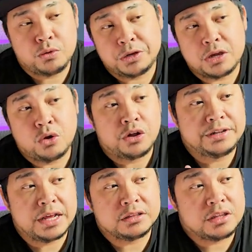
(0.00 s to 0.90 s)
here we go.
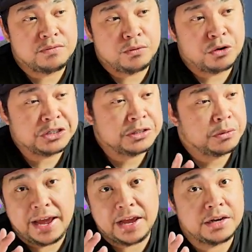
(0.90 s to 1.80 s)
Delta Force,
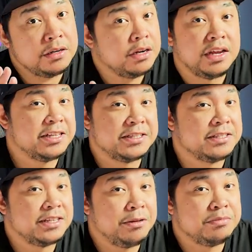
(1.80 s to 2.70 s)
and it's the
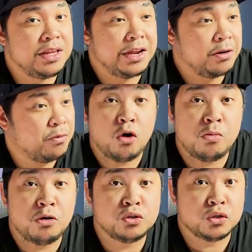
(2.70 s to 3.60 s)
same thing.
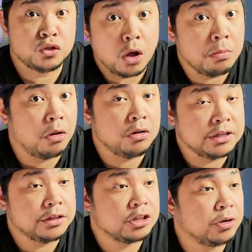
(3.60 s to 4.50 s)
Almost double
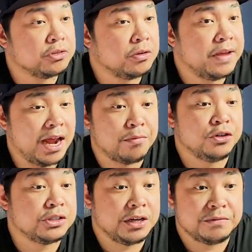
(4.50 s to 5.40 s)
in terms of
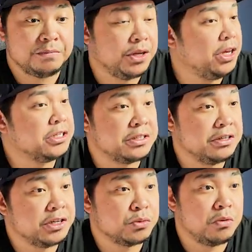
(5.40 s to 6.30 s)
average FPS in
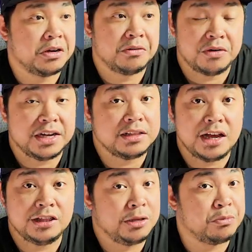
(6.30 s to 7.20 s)
this one, right?
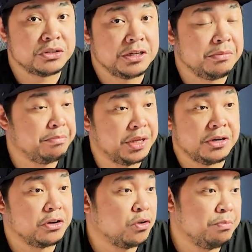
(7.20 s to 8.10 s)
90%
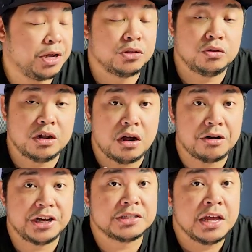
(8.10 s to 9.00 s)
better compared to the
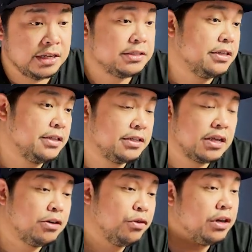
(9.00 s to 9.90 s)
RX
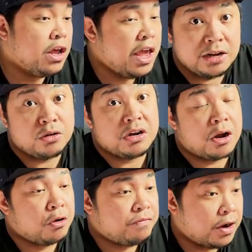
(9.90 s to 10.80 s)
6600. And on
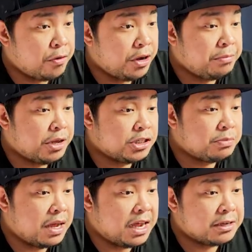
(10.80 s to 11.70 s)
our firing
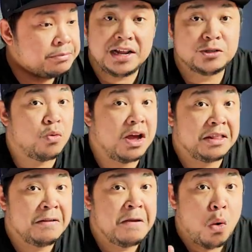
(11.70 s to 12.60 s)
benchmark, that's
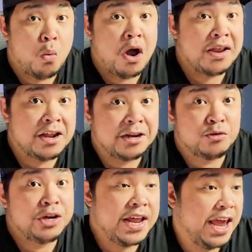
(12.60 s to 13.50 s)
what?
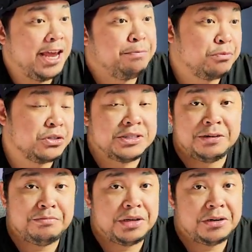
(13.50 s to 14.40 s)

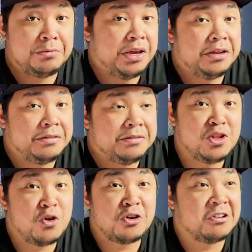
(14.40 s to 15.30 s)
108% better, man.
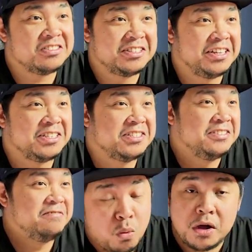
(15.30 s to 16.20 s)
No contest.
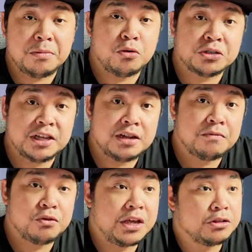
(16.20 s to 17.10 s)
One more thing that I
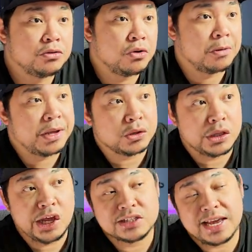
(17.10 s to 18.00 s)
forget to talk about
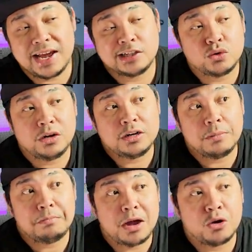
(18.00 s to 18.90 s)
is actually the
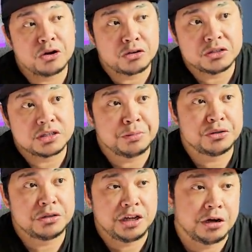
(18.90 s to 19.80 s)
power
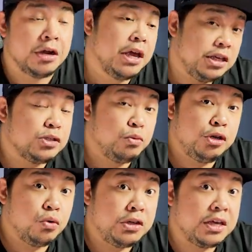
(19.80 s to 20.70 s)
consumption here. Yes, we
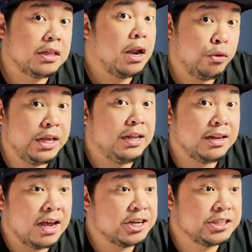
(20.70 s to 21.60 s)
do get really
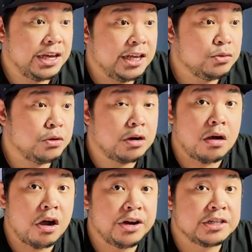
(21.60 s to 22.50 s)
large gains with
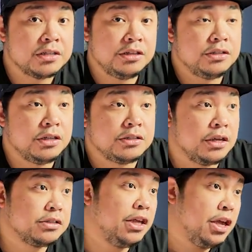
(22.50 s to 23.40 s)
our RX
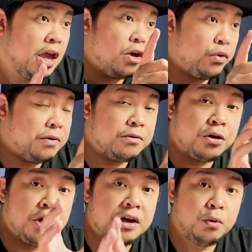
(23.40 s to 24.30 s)
9060 XT.
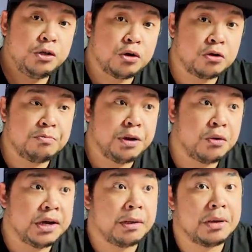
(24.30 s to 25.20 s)
However, we are
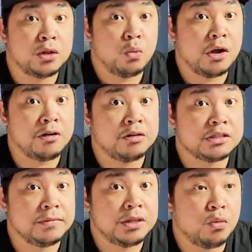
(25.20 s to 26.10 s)
comparing about
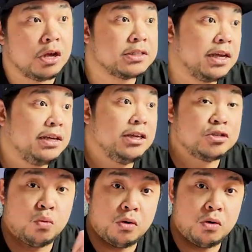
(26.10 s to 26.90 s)
170 watts against